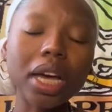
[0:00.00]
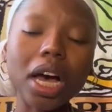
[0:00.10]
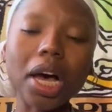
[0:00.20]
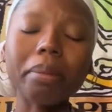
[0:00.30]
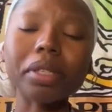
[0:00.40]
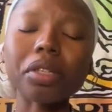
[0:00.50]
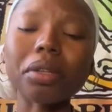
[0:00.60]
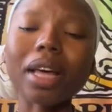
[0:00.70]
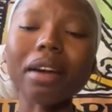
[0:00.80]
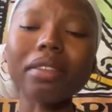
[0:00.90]
And so a
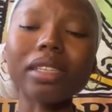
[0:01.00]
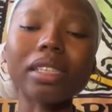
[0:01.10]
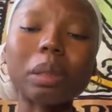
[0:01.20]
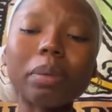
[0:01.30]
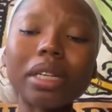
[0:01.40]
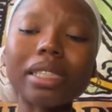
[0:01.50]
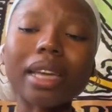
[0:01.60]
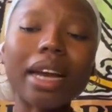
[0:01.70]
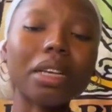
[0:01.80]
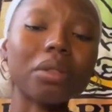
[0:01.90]
lot of this, the Spirit is
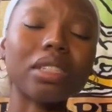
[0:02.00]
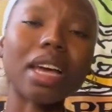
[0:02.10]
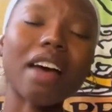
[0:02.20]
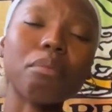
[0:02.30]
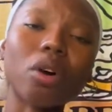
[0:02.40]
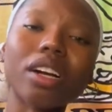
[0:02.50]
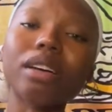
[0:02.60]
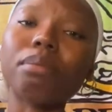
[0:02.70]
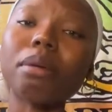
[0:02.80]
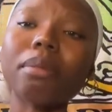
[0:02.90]
guiding you to have more
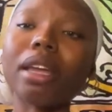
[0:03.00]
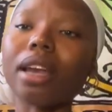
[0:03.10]
commitment,